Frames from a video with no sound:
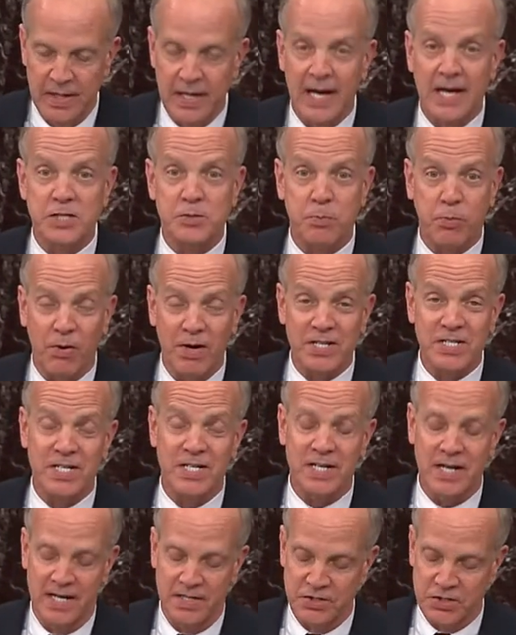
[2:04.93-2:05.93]
As
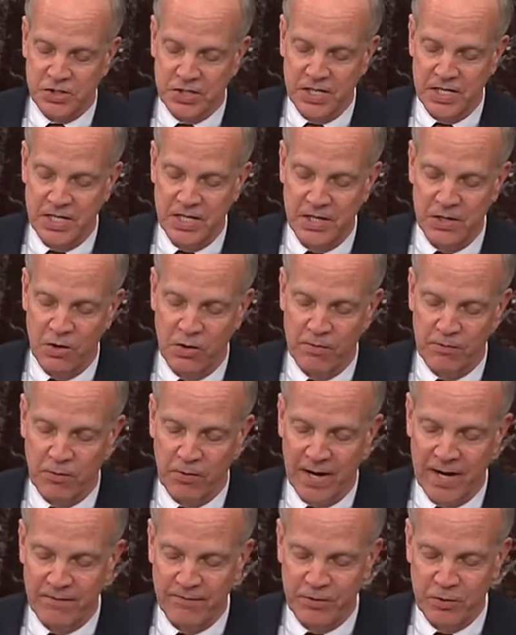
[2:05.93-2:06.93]
president and CEO of
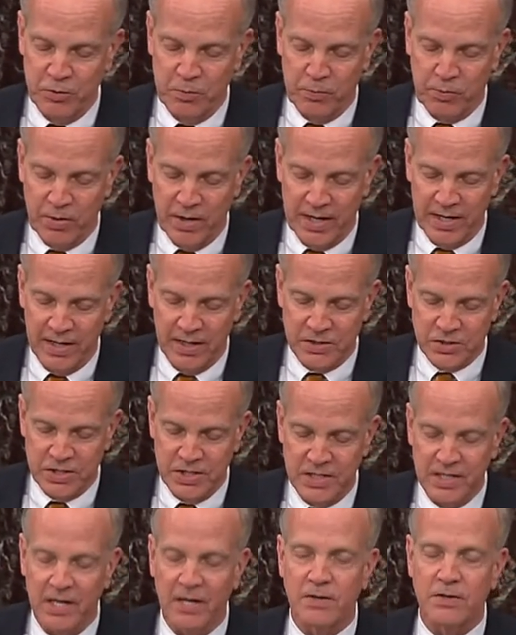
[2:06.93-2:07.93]
Grandview Products, he
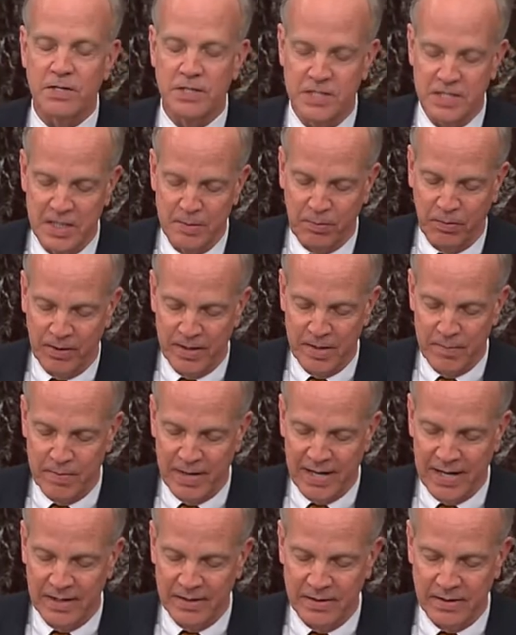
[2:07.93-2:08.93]
cared deeply
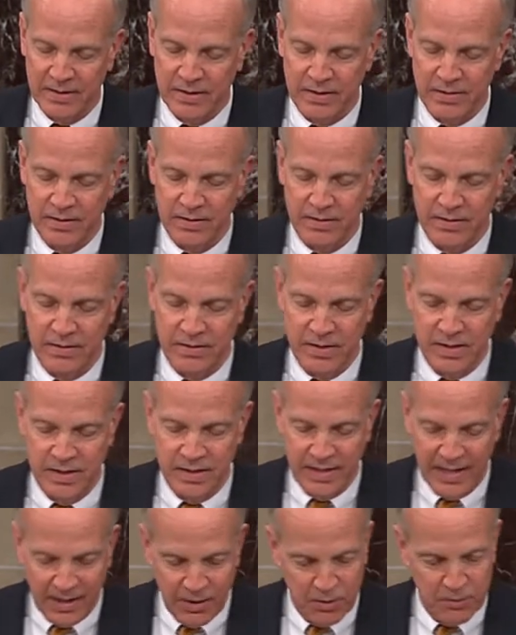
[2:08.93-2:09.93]
about the
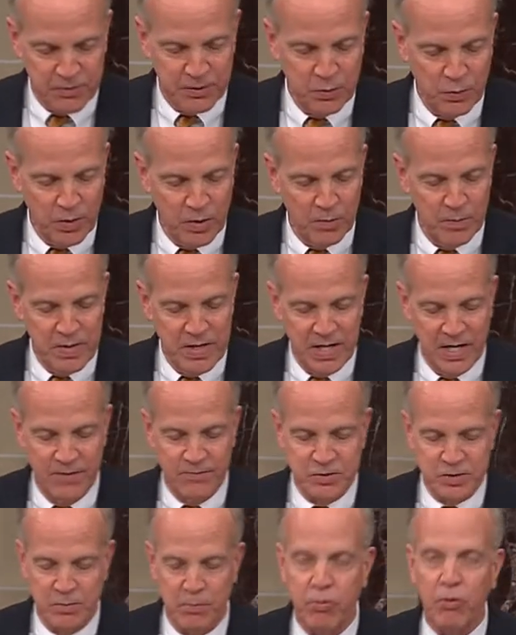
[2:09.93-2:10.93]
health and well-being of
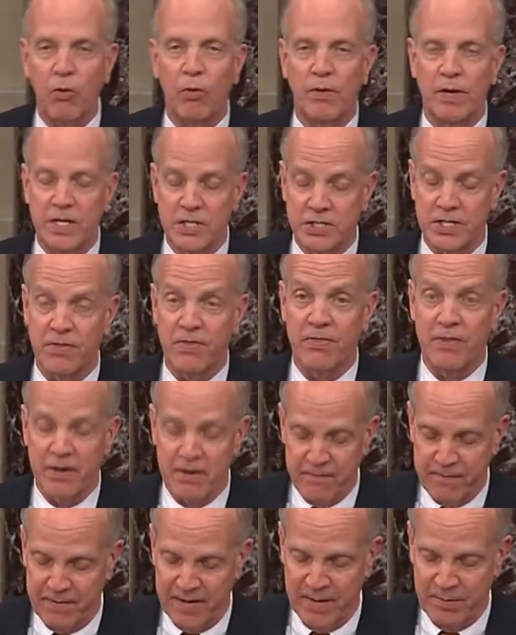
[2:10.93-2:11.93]
his employees and
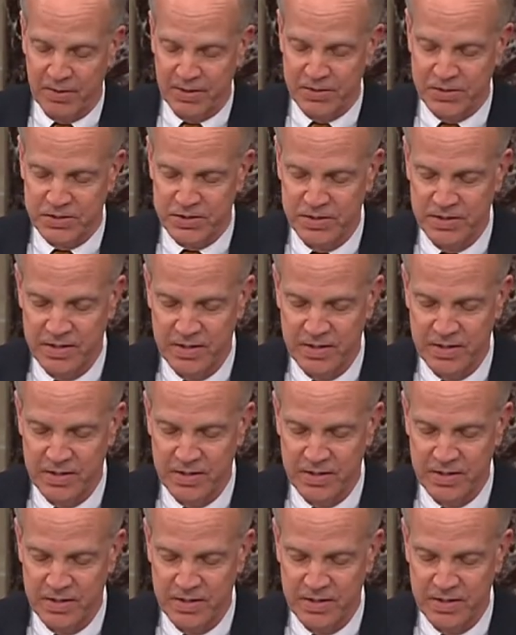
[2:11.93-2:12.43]
their families.